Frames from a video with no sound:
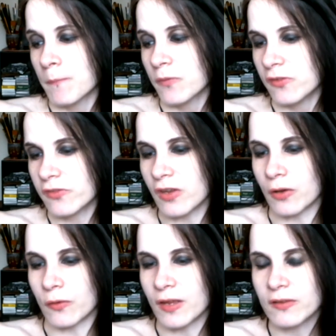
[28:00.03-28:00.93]
So
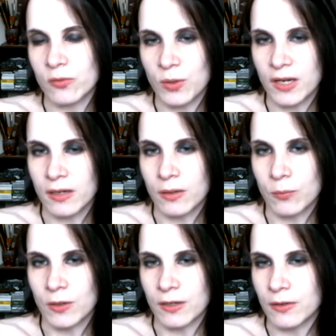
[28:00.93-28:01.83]
that's why
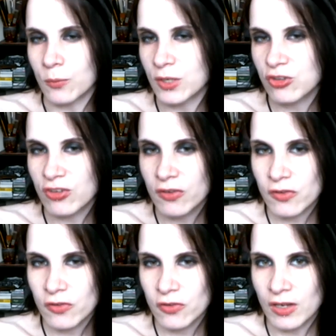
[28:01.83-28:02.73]
one of the
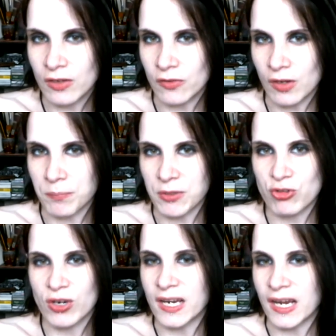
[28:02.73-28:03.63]
witches ends up
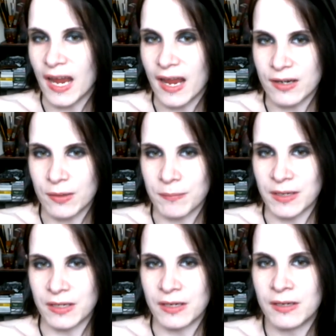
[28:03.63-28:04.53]
betraying Adam
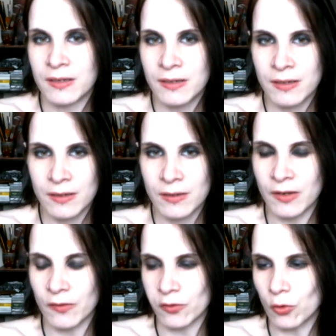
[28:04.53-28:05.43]
and
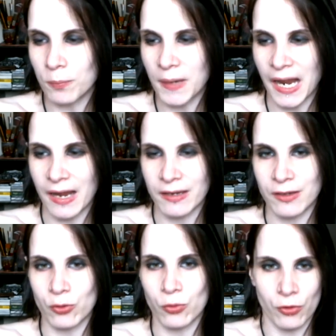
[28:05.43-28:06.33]
his whole pack in
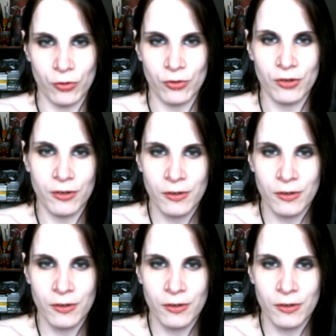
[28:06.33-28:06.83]
order to